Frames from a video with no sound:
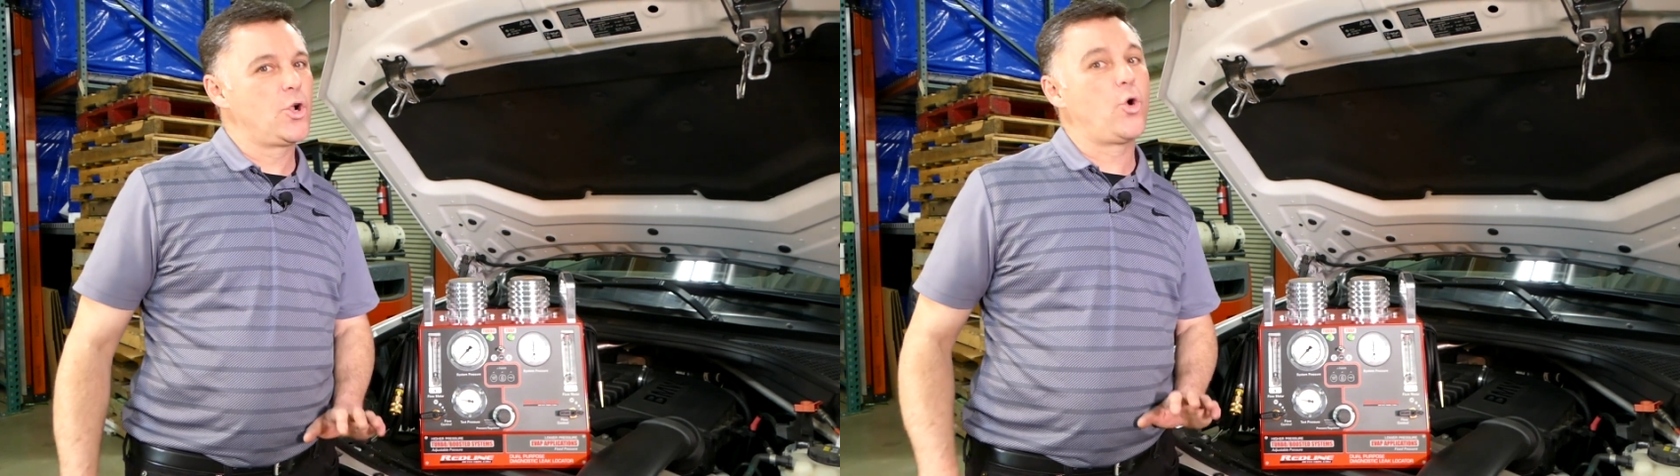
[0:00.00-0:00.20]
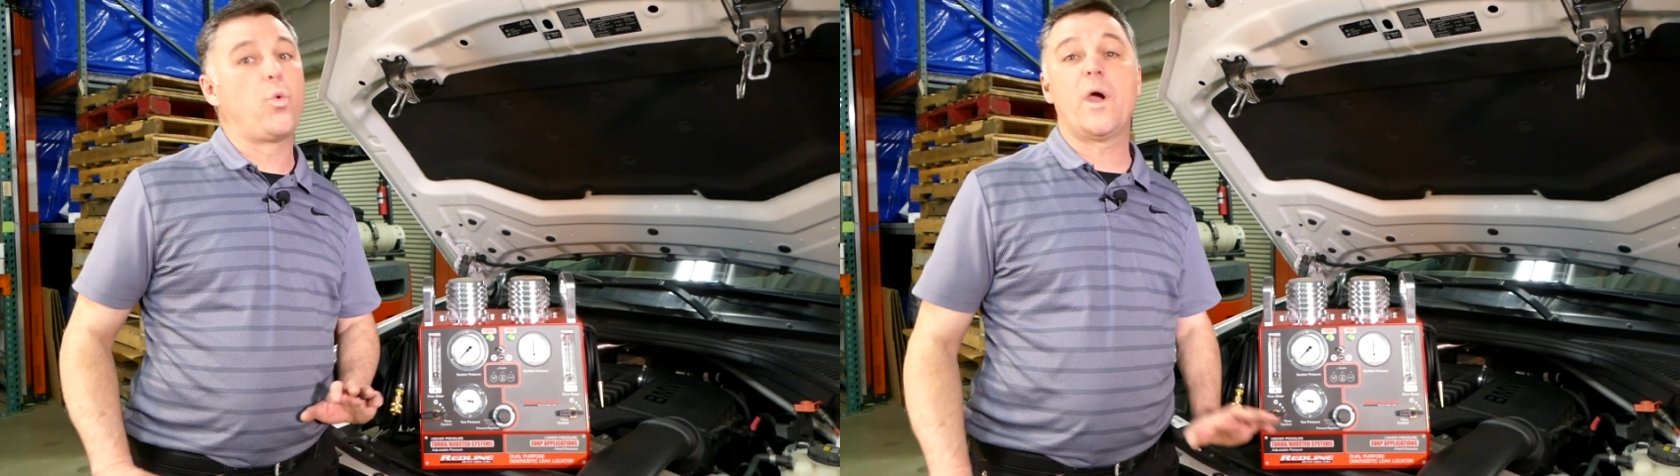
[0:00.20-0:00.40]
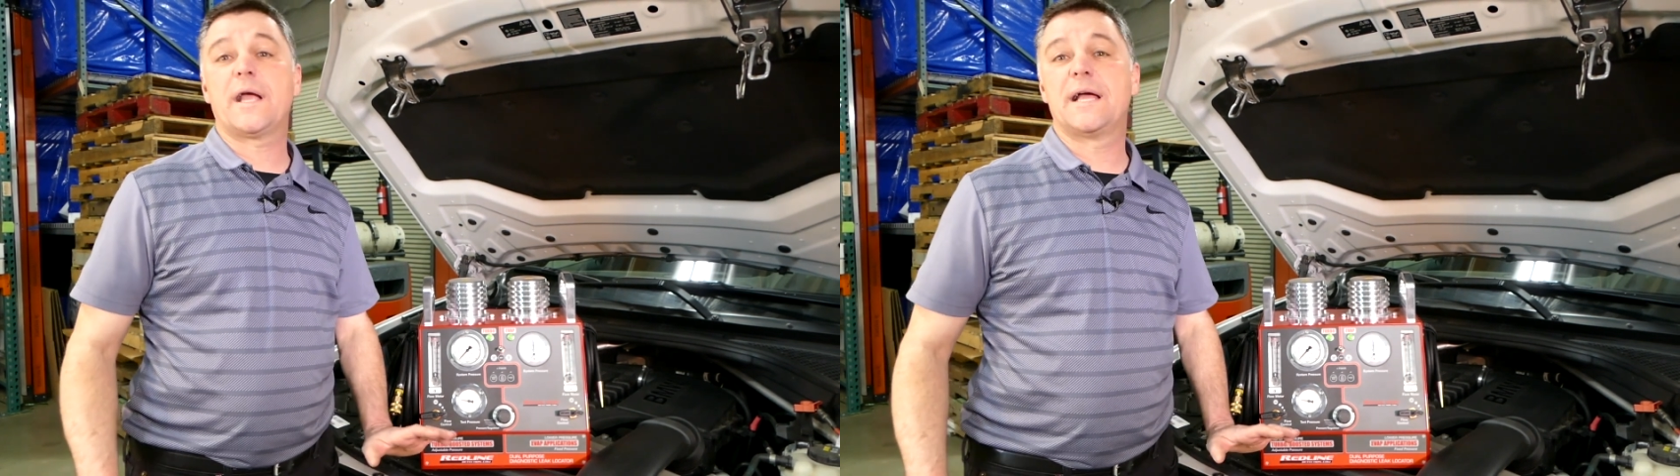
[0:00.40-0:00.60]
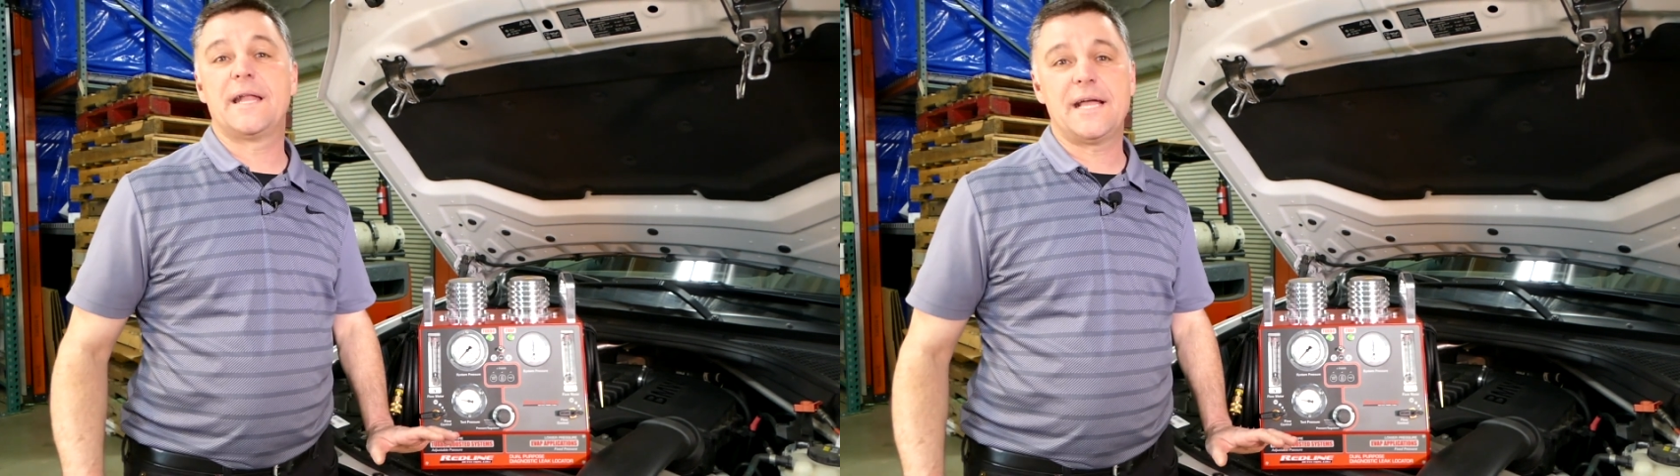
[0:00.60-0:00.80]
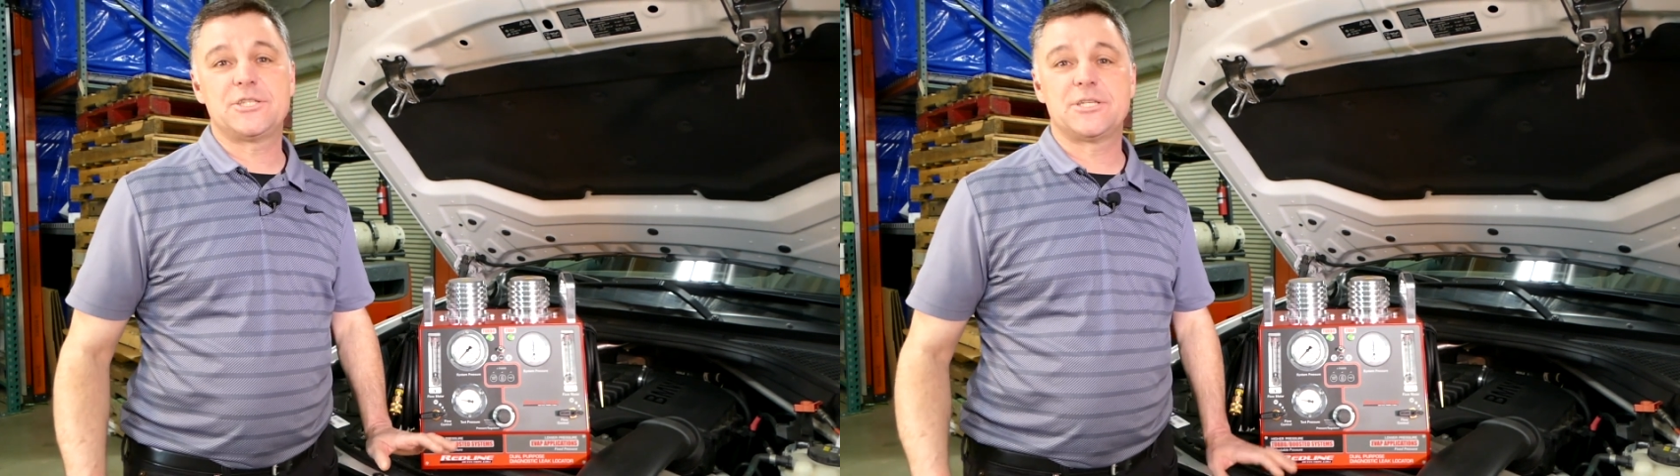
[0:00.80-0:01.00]
Quick
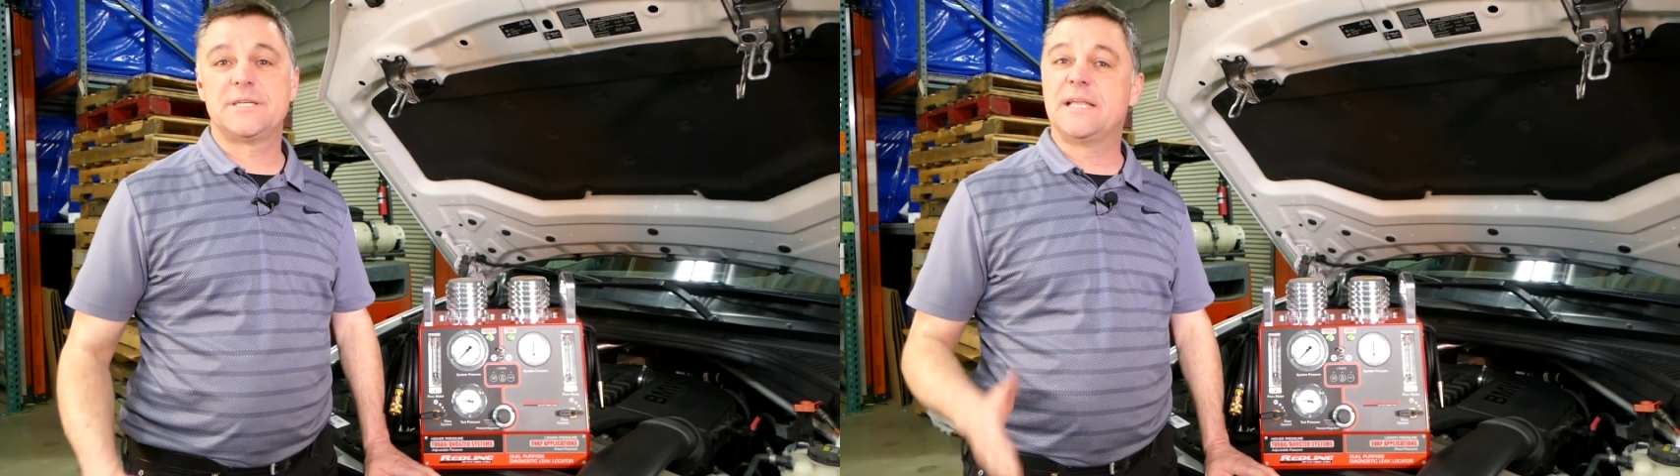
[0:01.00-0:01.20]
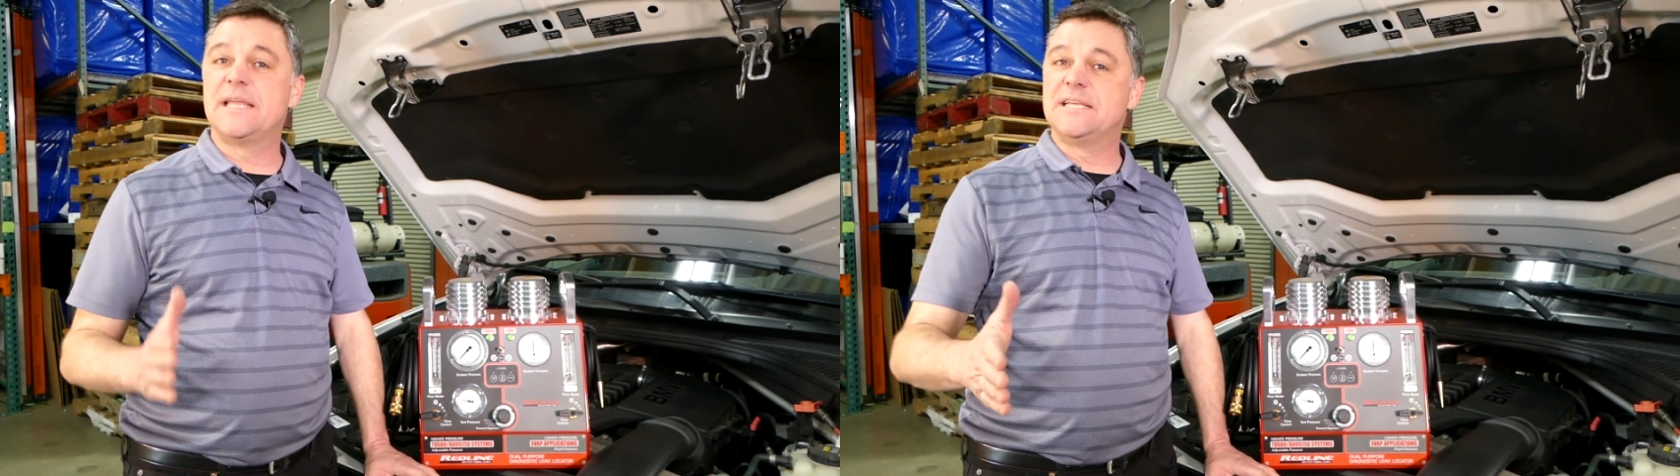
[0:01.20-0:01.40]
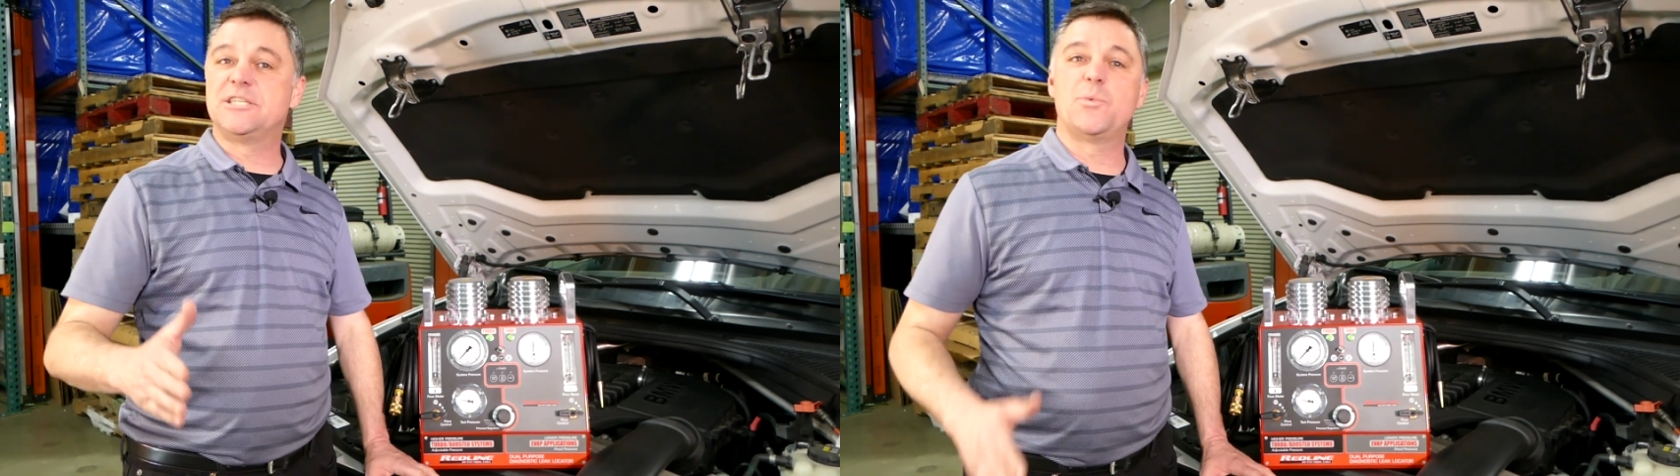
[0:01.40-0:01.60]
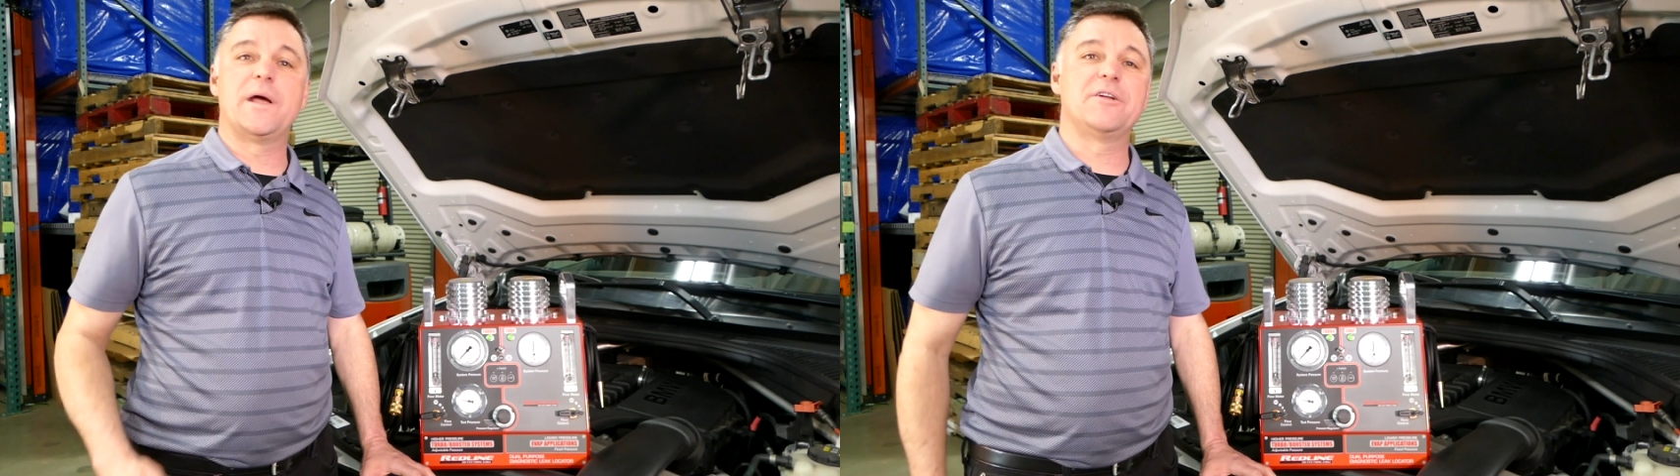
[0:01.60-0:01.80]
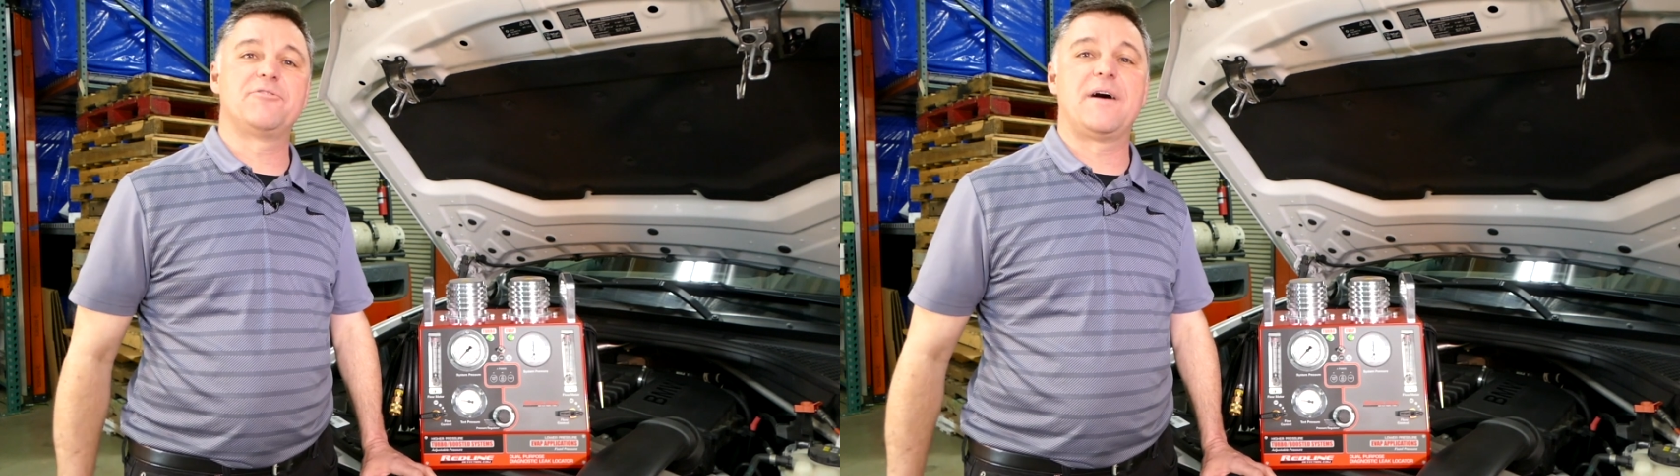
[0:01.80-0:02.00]
connection, easy
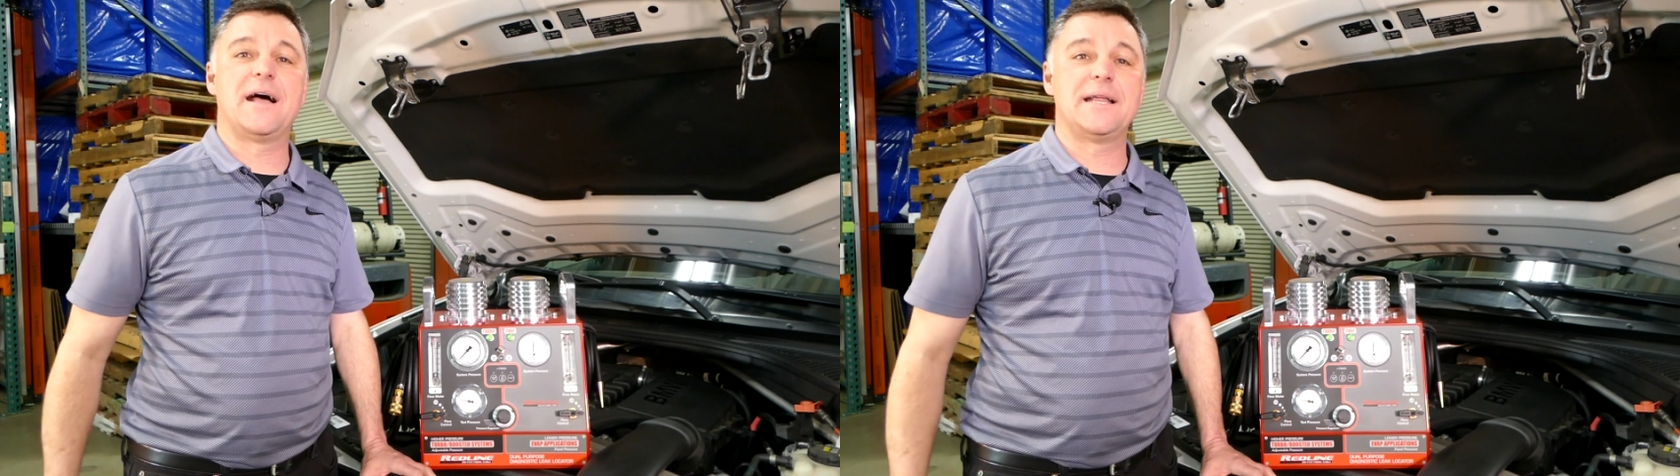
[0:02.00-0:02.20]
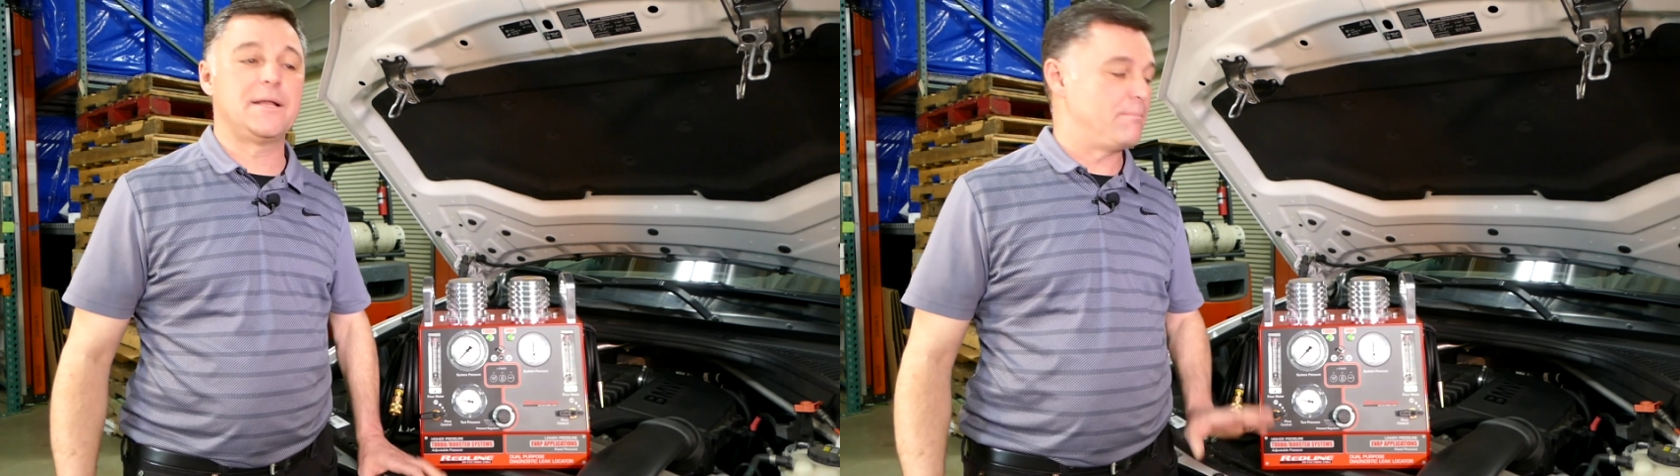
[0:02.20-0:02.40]
way to find